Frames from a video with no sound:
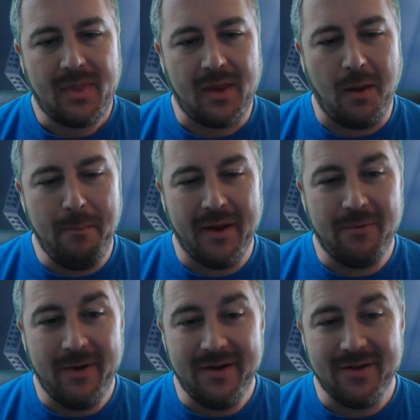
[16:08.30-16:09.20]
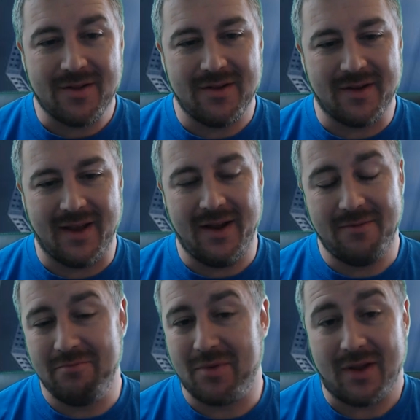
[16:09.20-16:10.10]
Big winners,
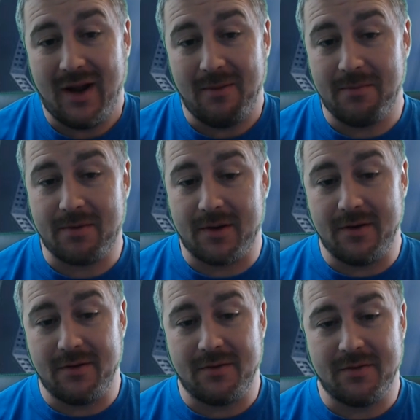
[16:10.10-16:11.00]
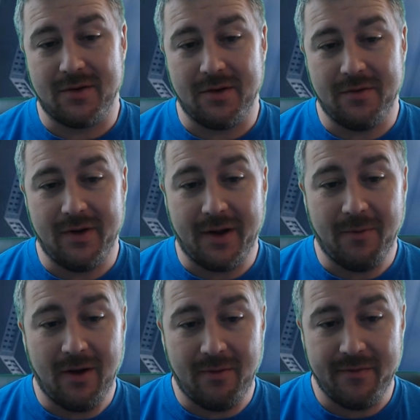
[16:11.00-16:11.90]
again, Snap can do really
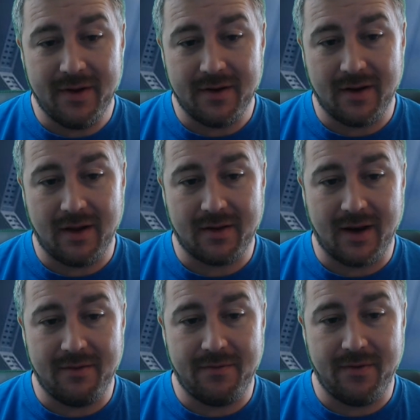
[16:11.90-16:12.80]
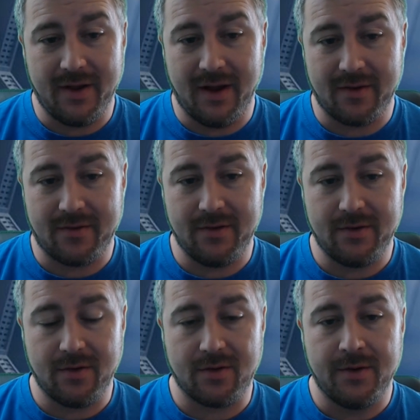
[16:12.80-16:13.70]
well with it, getting free
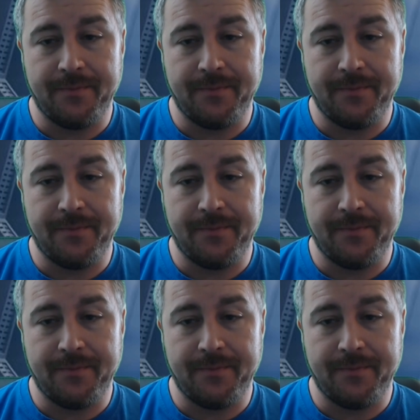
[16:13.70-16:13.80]
actions.